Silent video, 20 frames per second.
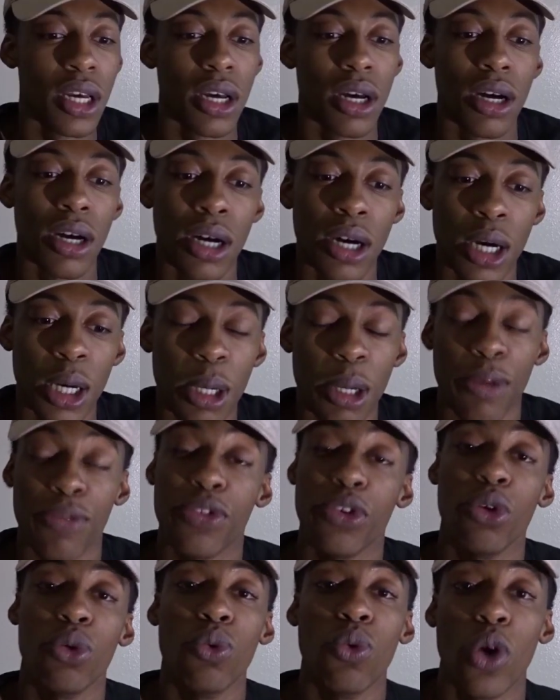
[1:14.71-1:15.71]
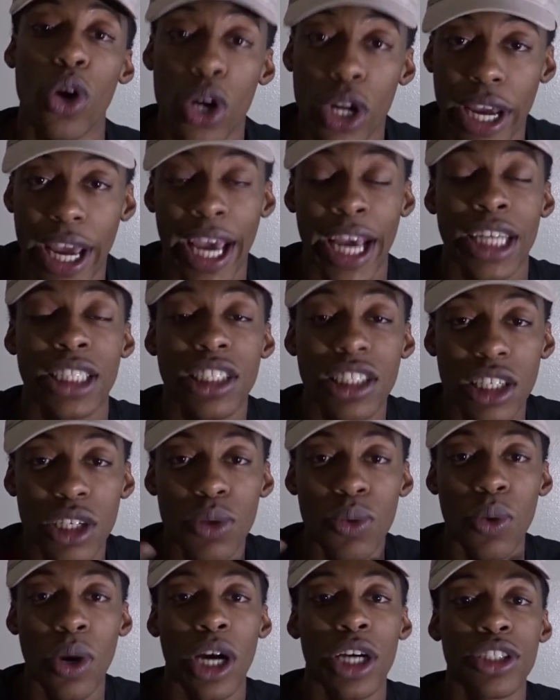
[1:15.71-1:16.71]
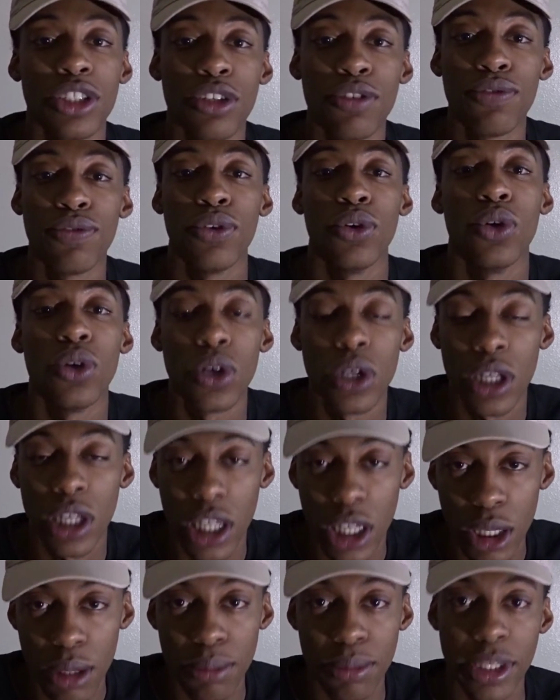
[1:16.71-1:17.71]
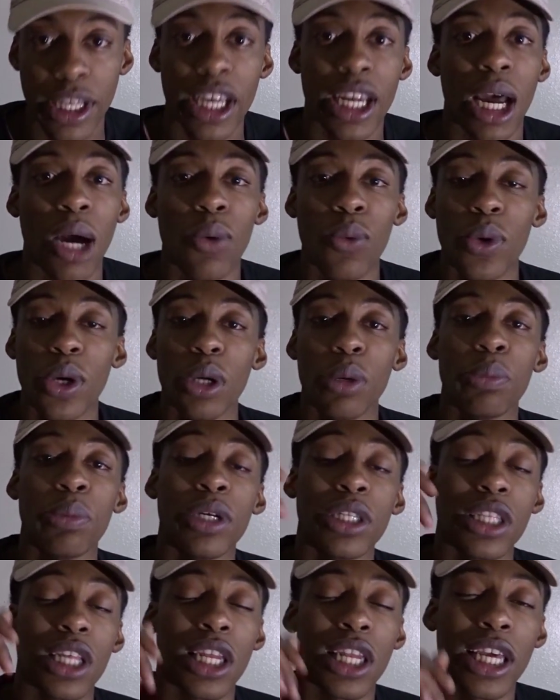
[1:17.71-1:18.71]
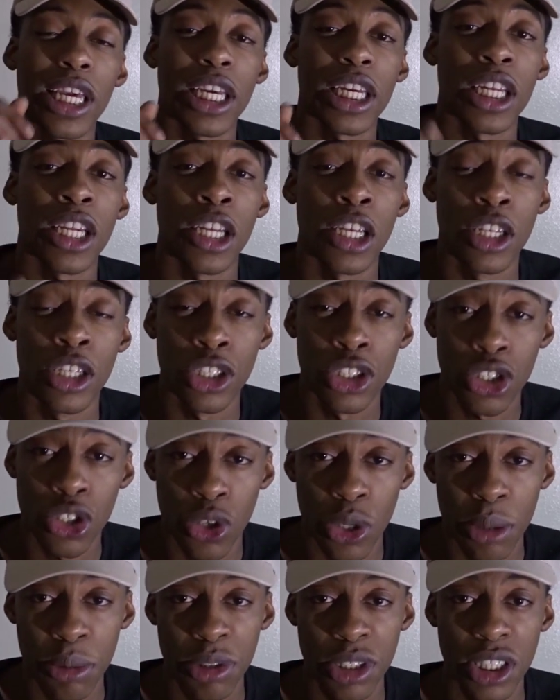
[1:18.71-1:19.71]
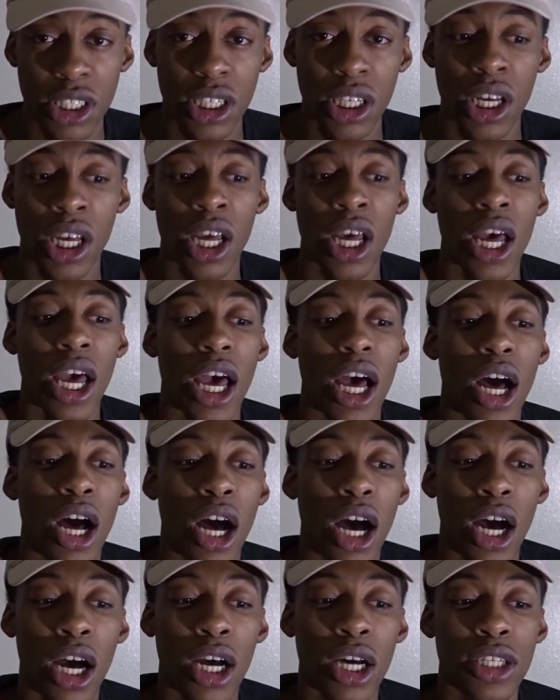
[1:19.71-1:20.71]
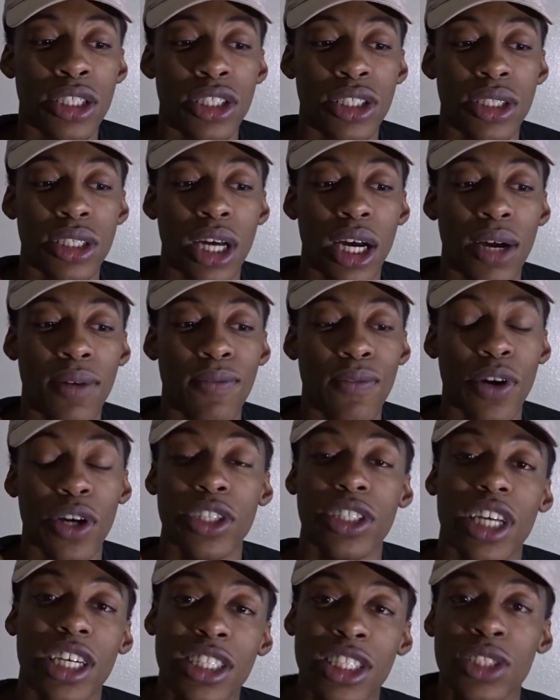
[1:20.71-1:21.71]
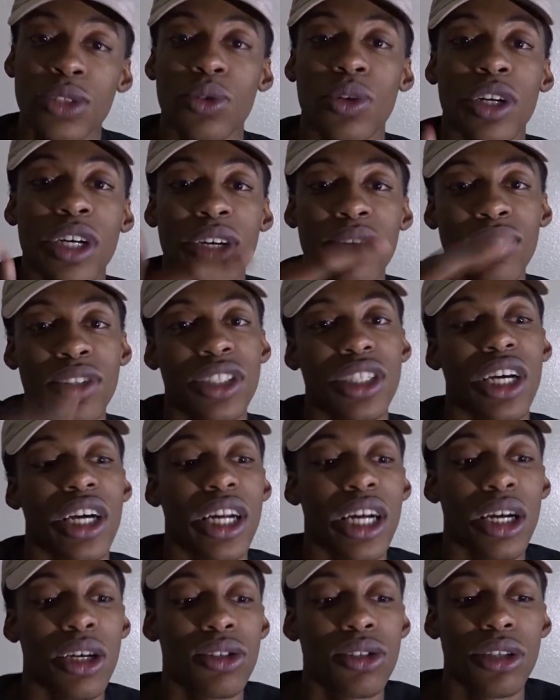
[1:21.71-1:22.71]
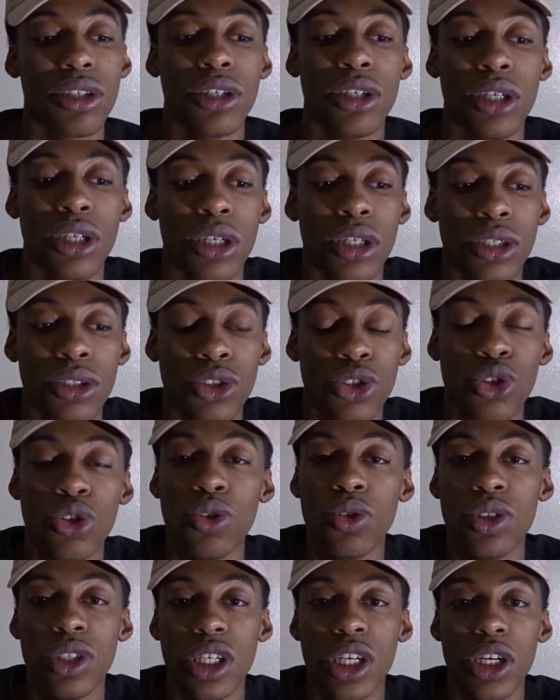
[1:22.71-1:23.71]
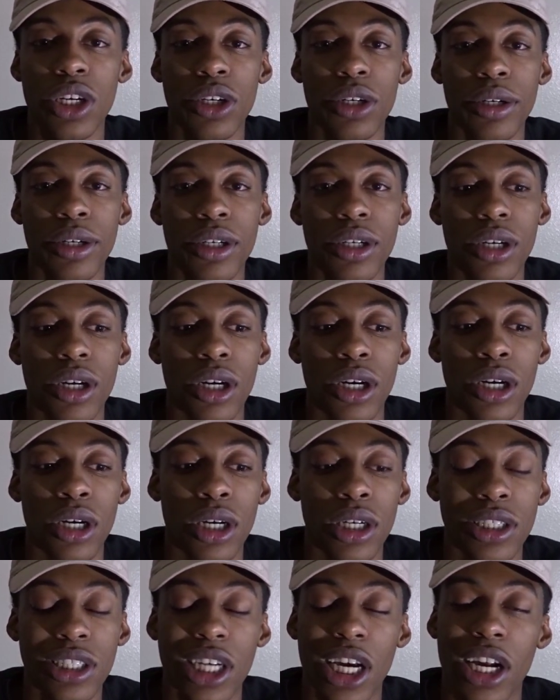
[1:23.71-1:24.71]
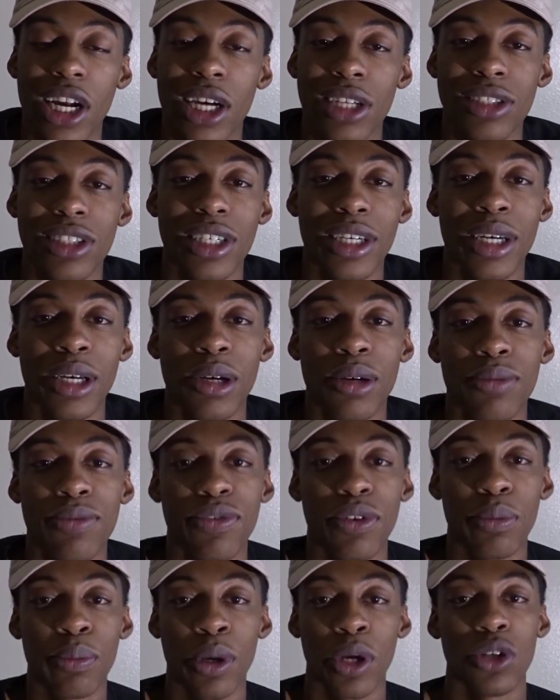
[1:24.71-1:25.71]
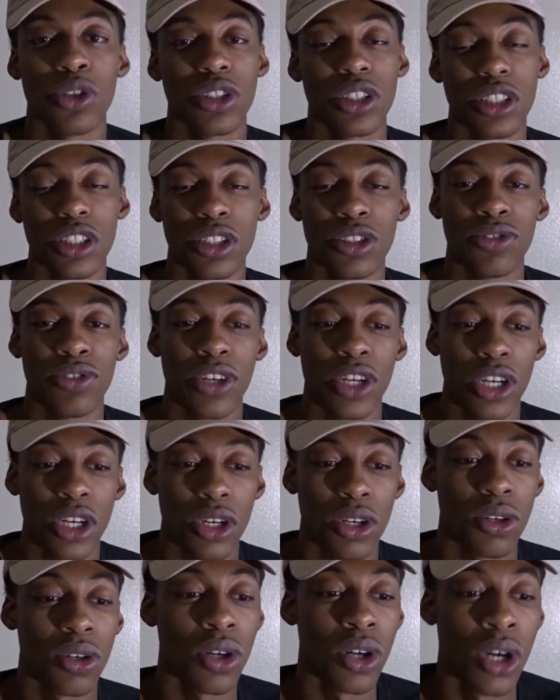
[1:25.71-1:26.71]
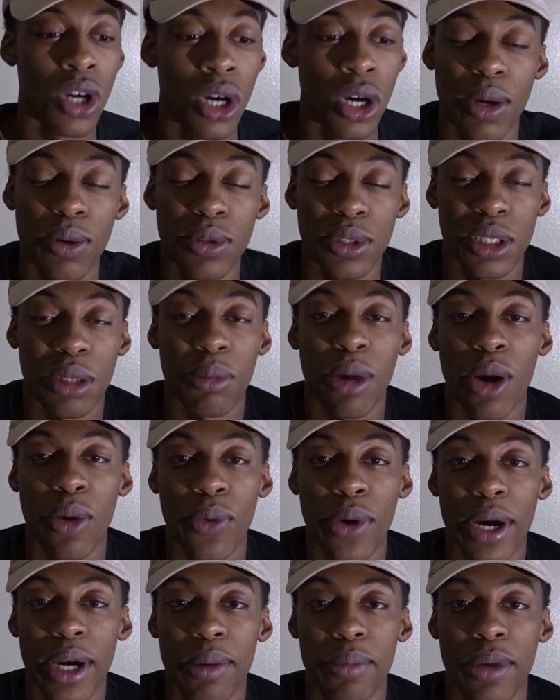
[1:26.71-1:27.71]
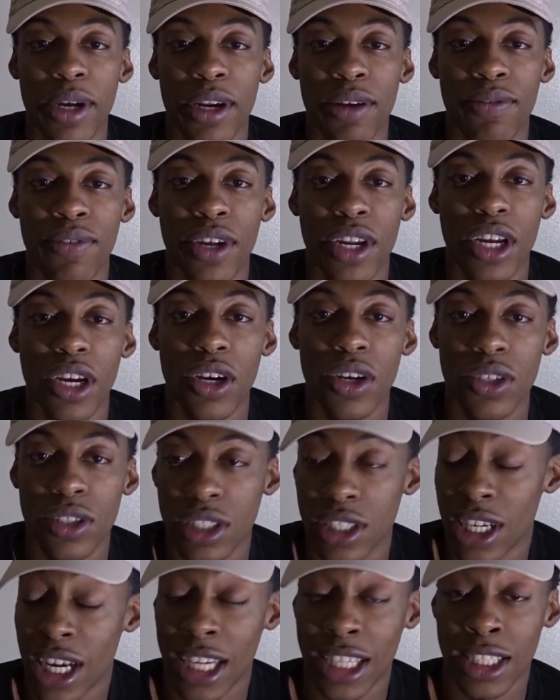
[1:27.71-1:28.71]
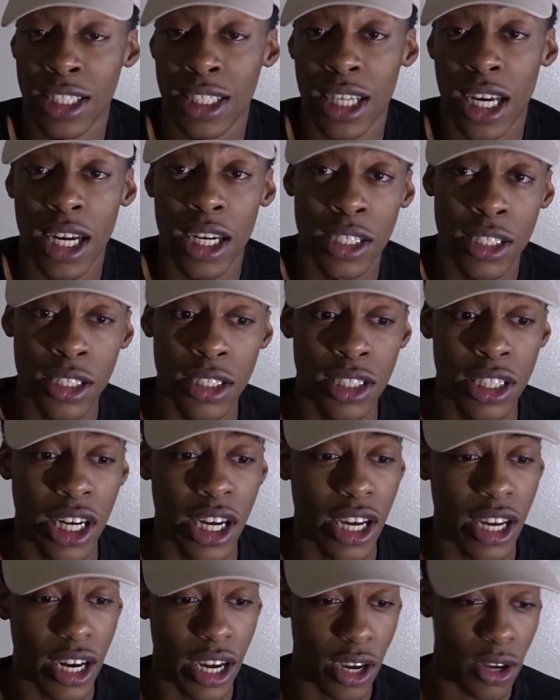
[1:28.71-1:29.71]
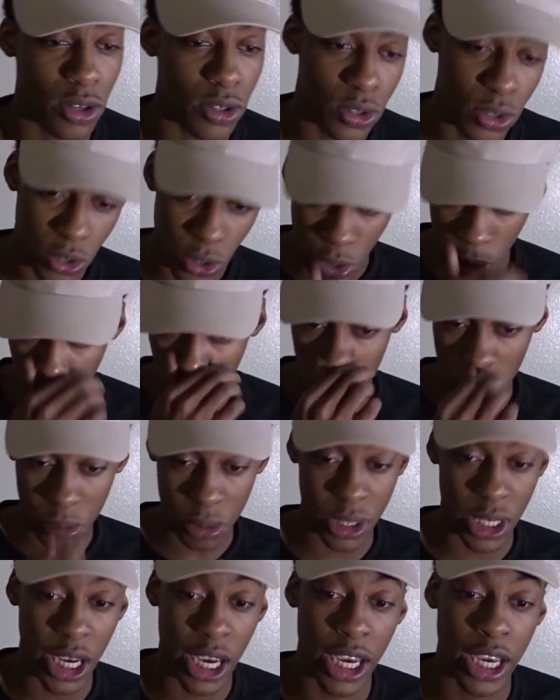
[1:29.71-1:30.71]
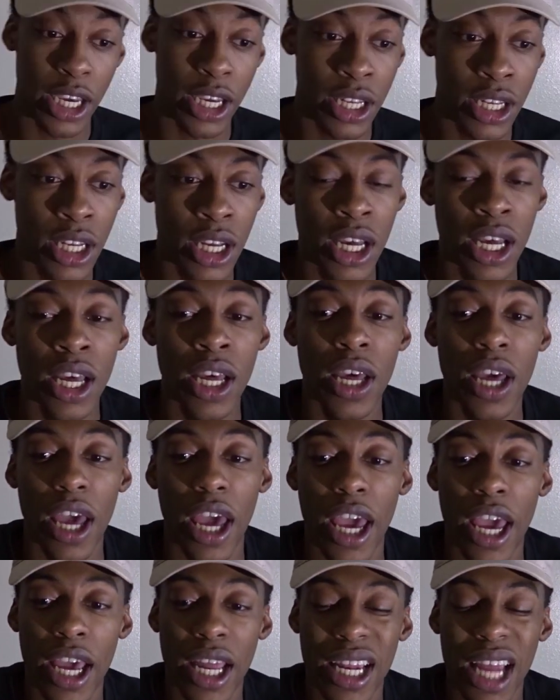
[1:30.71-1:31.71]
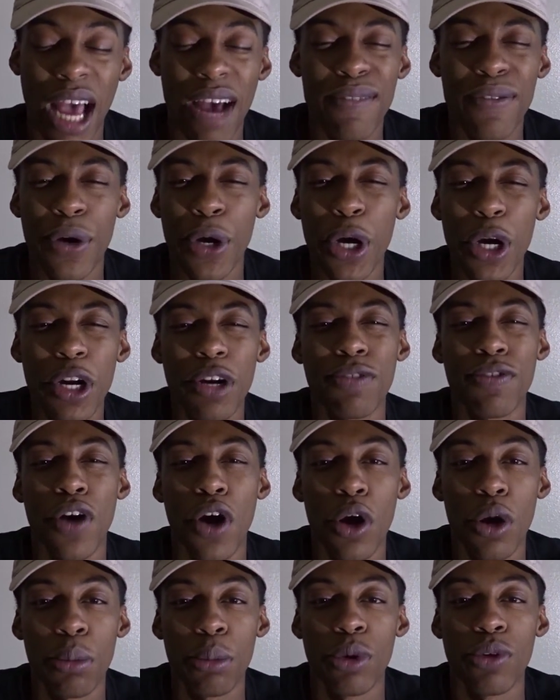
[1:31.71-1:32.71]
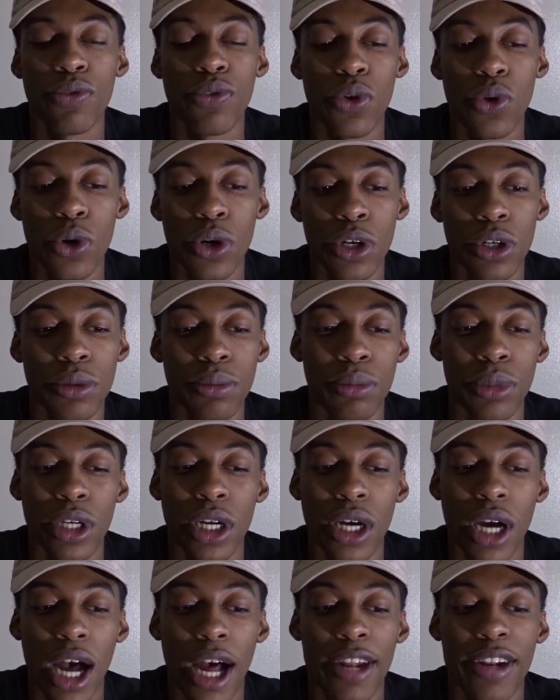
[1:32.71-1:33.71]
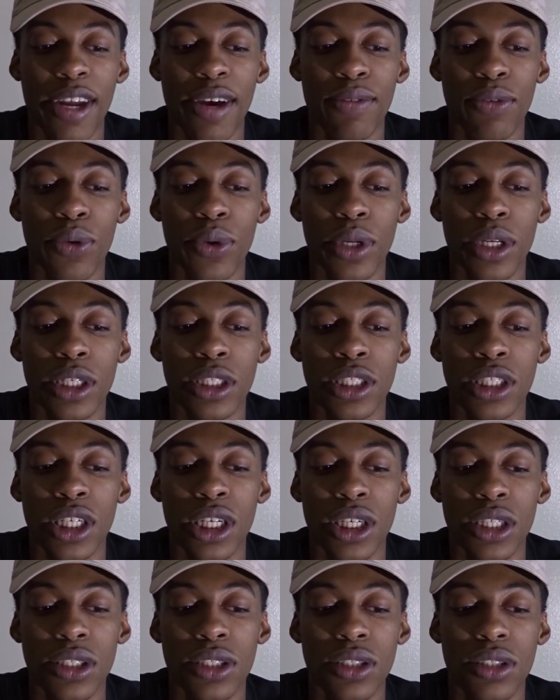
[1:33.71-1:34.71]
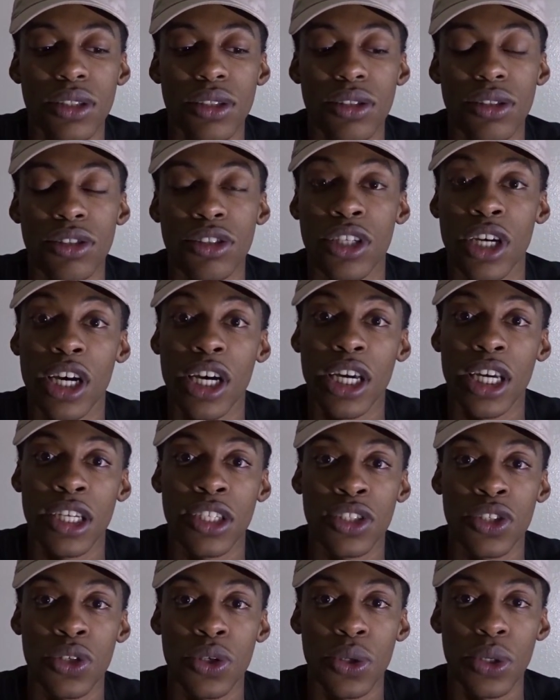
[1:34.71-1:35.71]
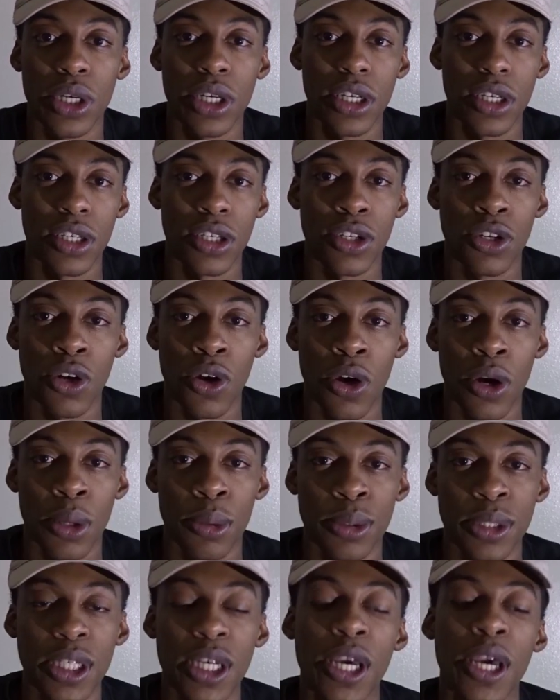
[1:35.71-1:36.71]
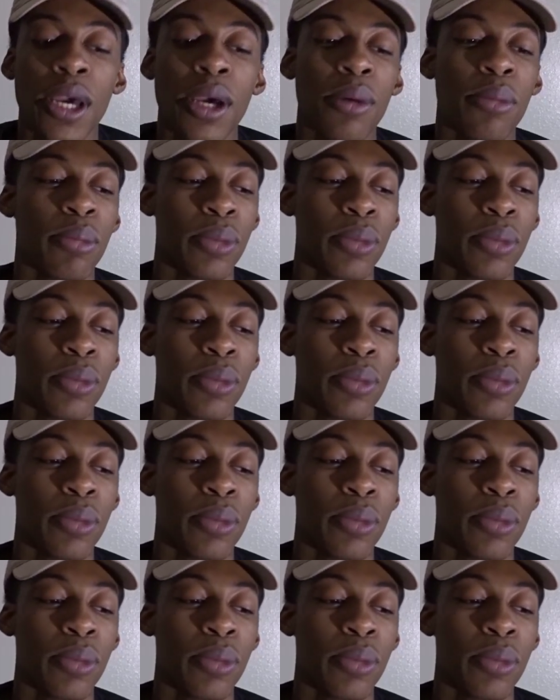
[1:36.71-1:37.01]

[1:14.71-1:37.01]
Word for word: If you want to actually watch the full clip, then I will put the link in the description. First, I just want to give a shout out to Truth Seeker. Shout out to him for posting this video. It was in my recommended videos and I decided to check it out. You know what I'm saying? And I've heard of HAARP before, but I never really just dug into it. You know what I'm saying?